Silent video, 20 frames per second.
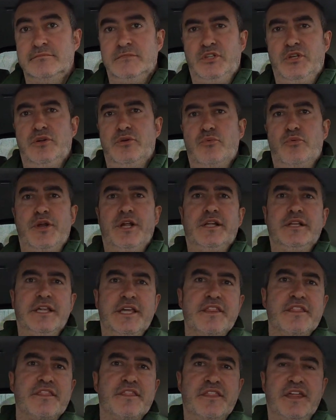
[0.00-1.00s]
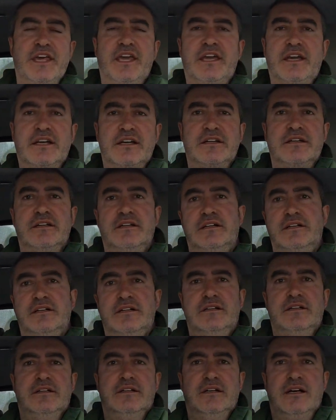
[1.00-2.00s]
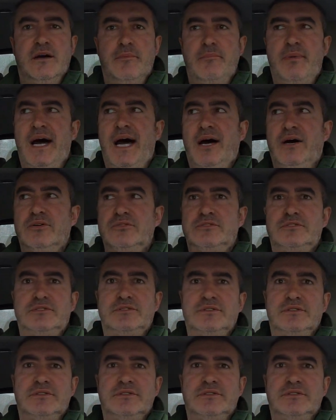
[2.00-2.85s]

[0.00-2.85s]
do you really think about